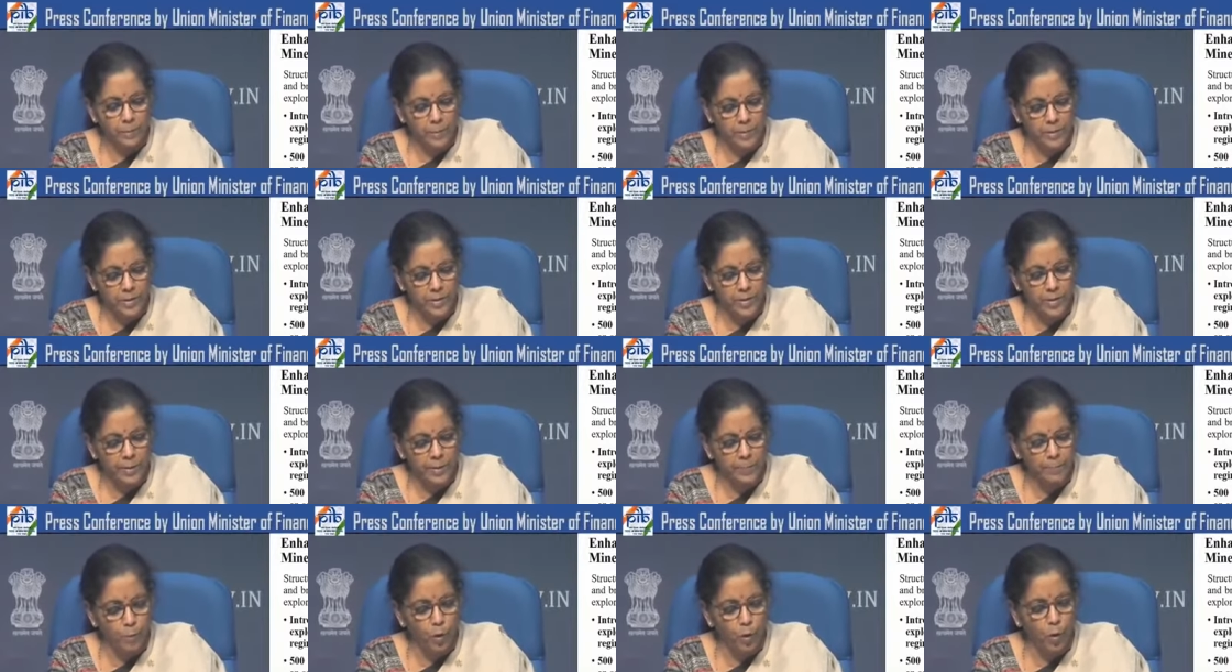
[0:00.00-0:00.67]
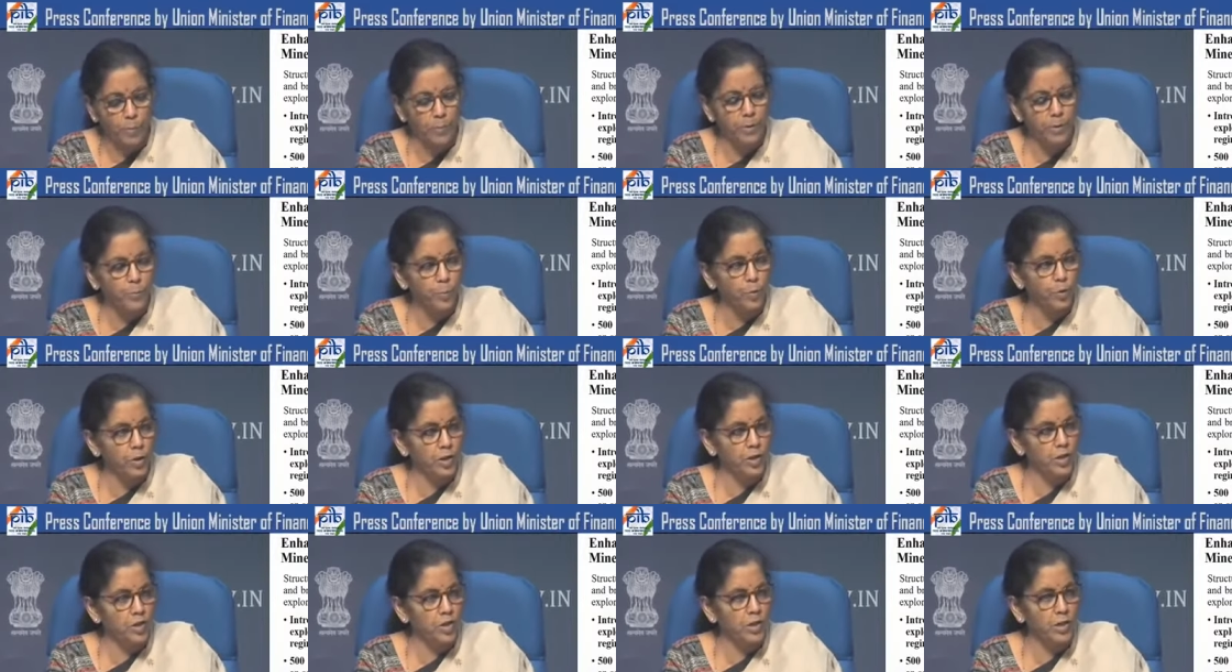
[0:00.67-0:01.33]
better employment
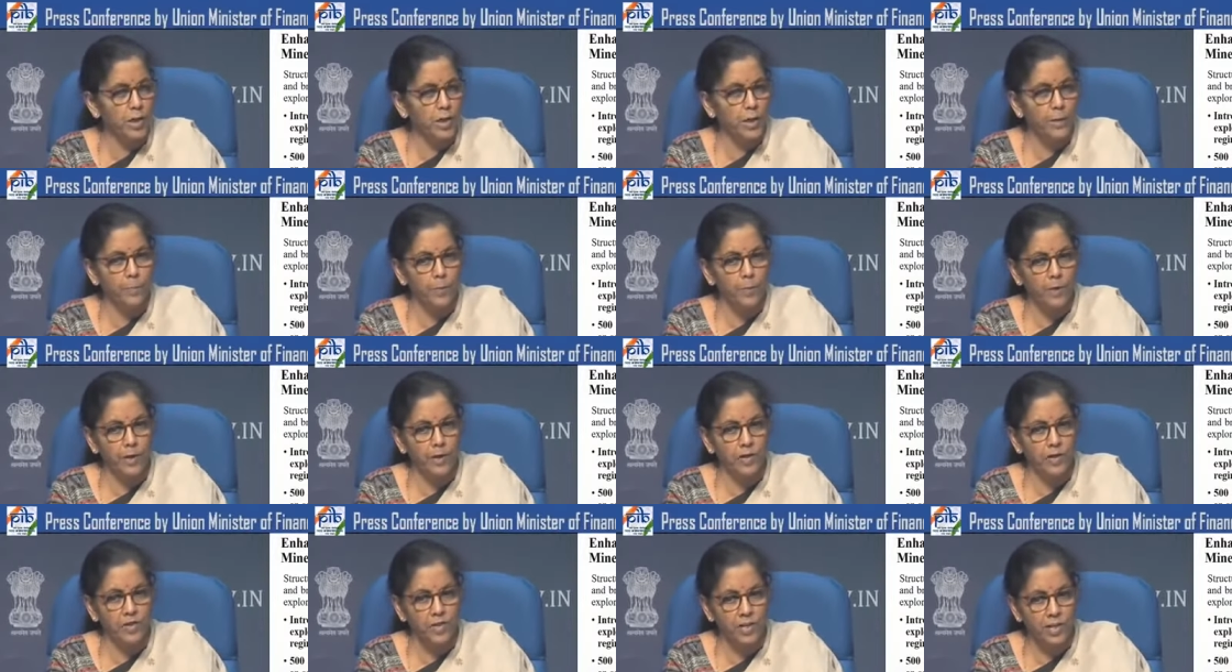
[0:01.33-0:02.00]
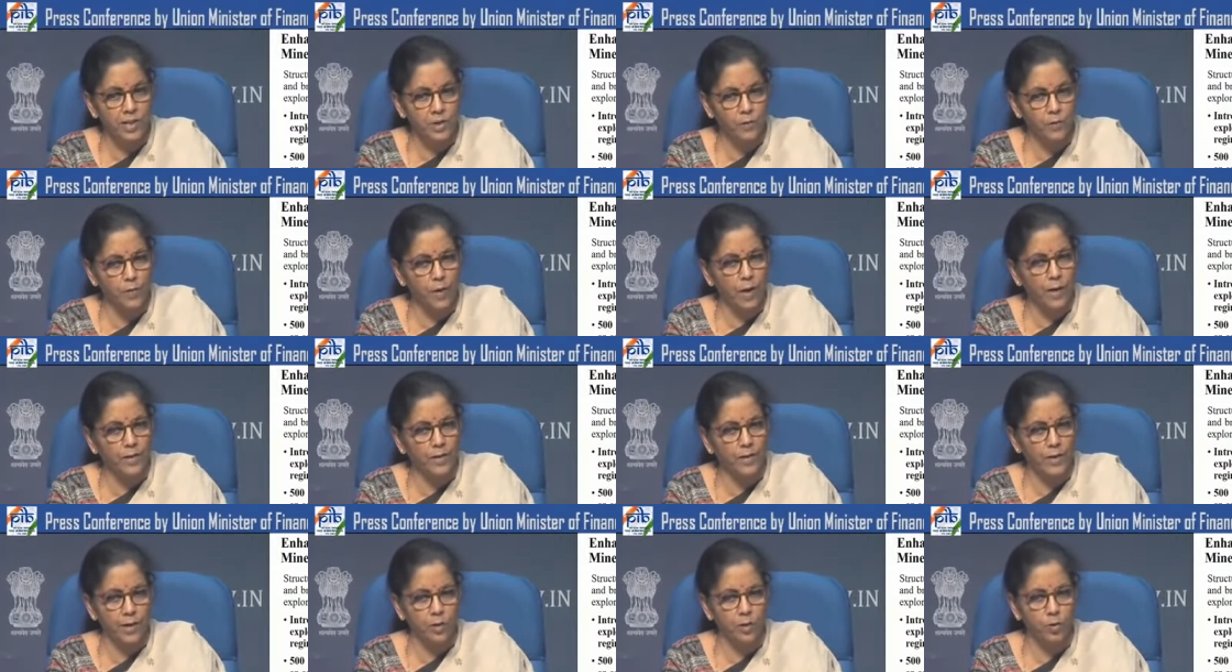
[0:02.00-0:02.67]
potential, and bring in
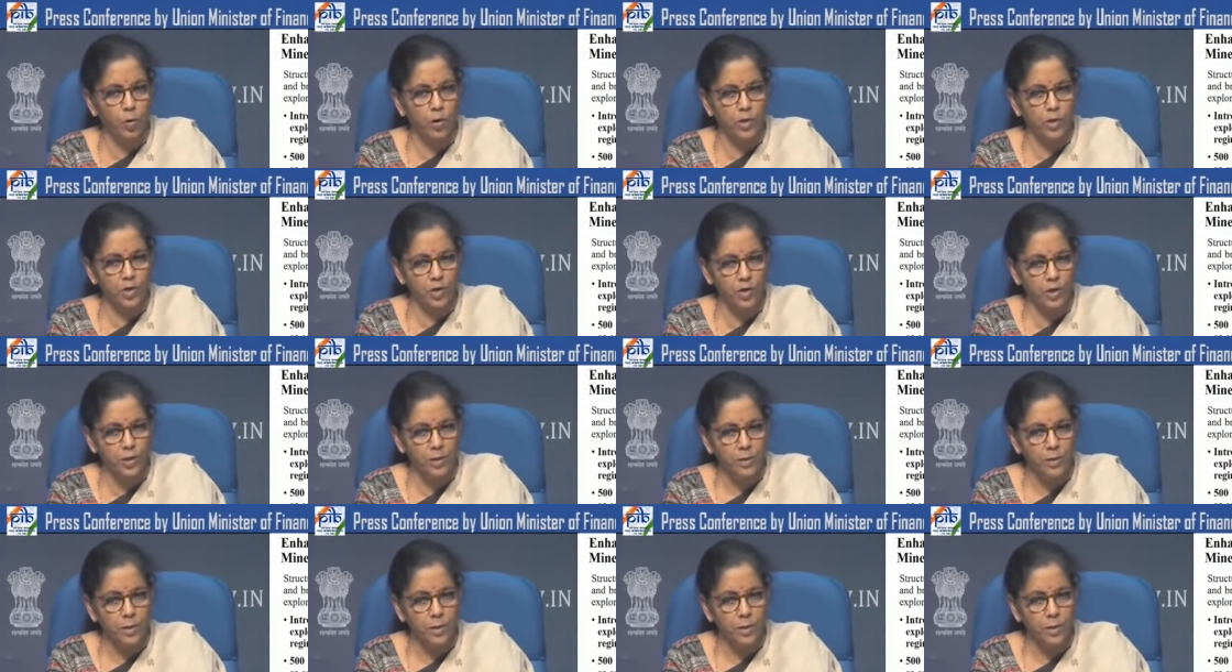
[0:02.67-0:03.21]
state-of-the-art technology,